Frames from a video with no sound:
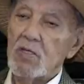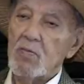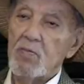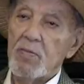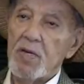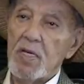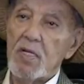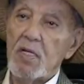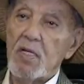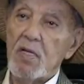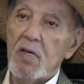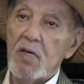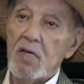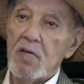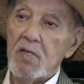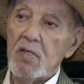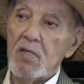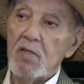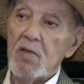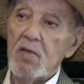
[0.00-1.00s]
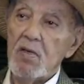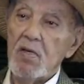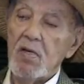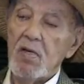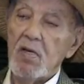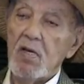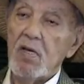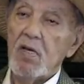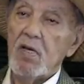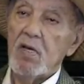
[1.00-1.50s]
a big hit.
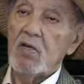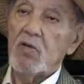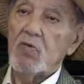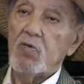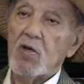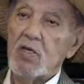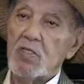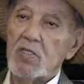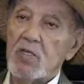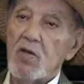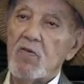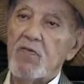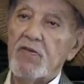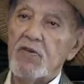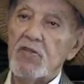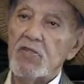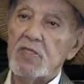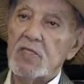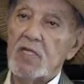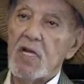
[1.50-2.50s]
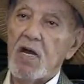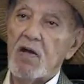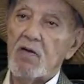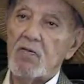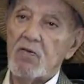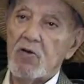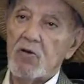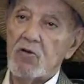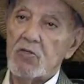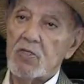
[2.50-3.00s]
It was the first
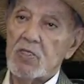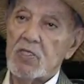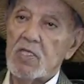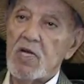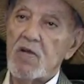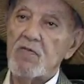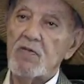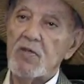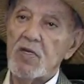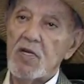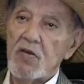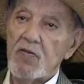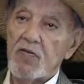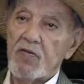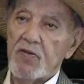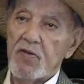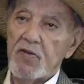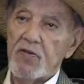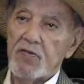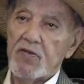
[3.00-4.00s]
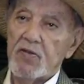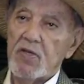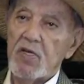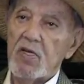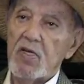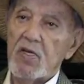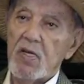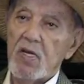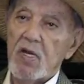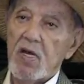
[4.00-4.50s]
Avo 75th
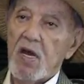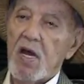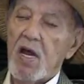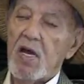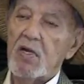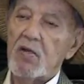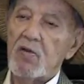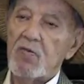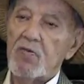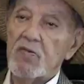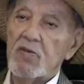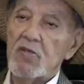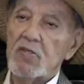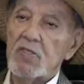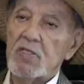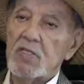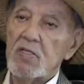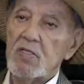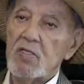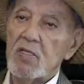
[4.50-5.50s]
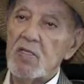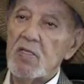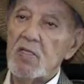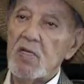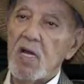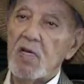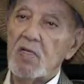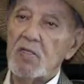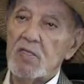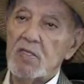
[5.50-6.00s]
anniversary,
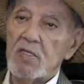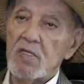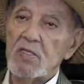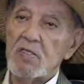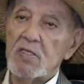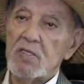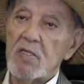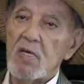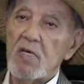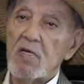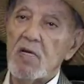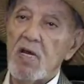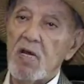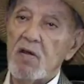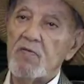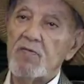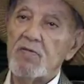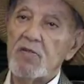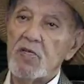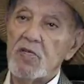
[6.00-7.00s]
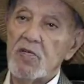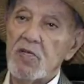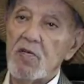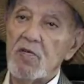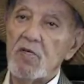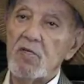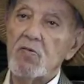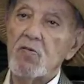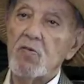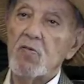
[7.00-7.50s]
and since then every
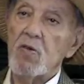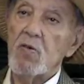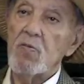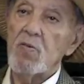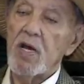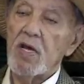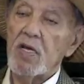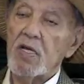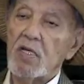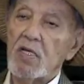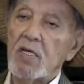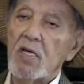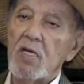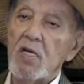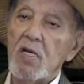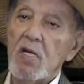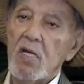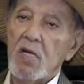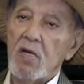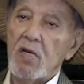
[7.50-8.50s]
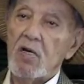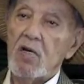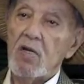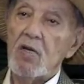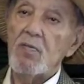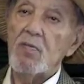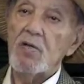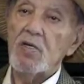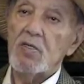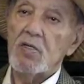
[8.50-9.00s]
year we make a
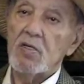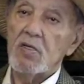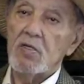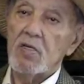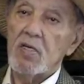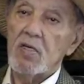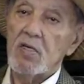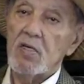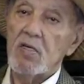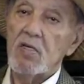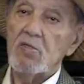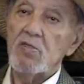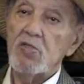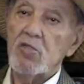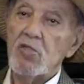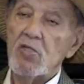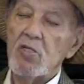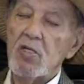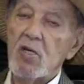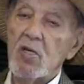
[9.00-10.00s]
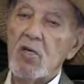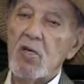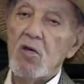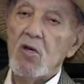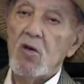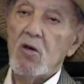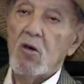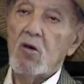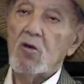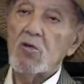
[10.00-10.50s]
limited edition.
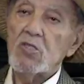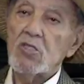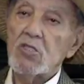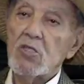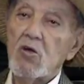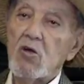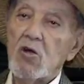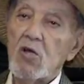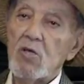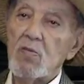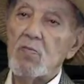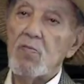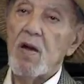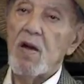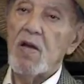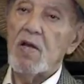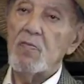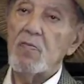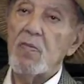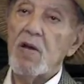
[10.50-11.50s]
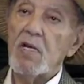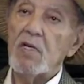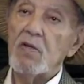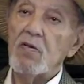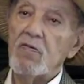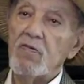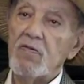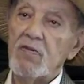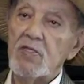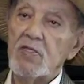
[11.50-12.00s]
Also in my many
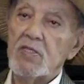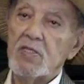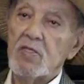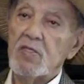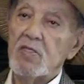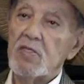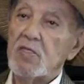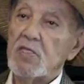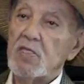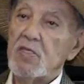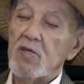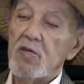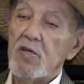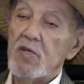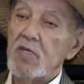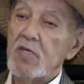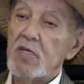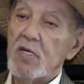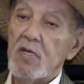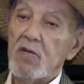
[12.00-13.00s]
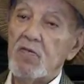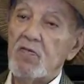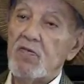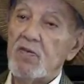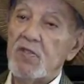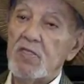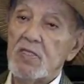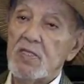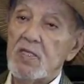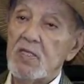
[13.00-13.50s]
visits, yearly
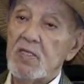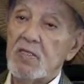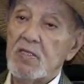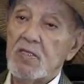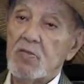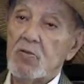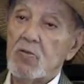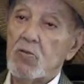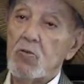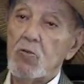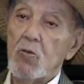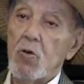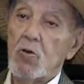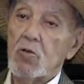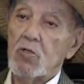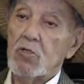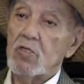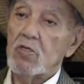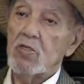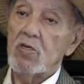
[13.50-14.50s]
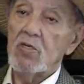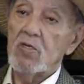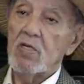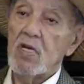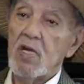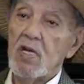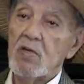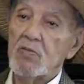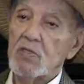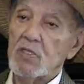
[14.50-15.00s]
visits, 2 or 3
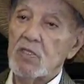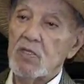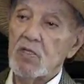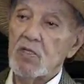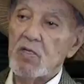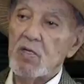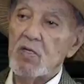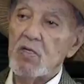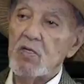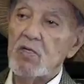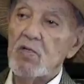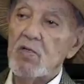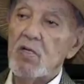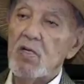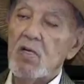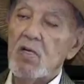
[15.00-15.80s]
times a year,